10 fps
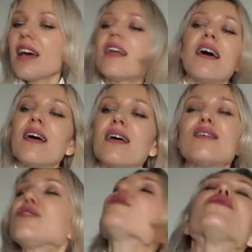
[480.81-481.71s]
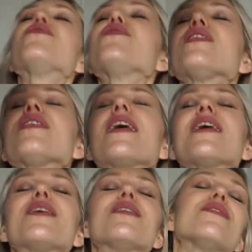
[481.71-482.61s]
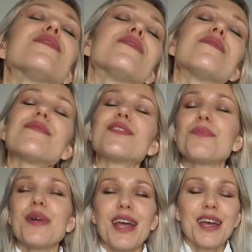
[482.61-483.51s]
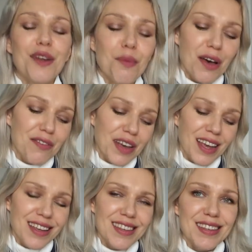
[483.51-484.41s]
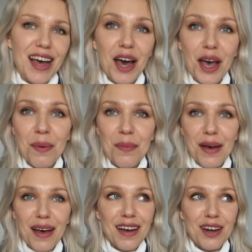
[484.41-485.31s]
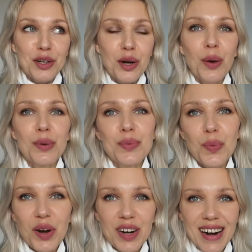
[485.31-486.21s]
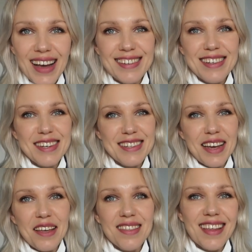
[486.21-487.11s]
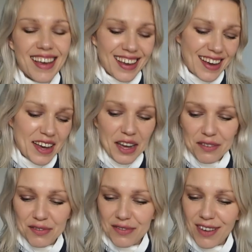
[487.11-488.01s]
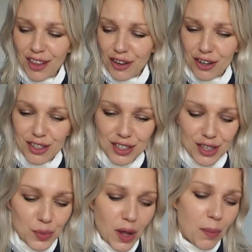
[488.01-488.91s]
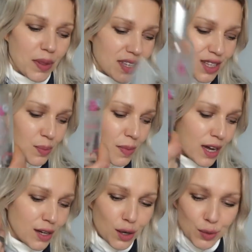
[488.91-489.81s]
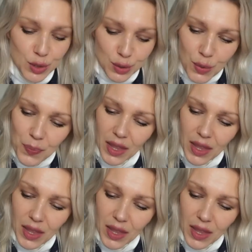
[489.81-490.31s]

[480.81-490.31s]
and I just feel like spraying it on my face. I'm a rose water addict. I think I have others as well, but this is my go-to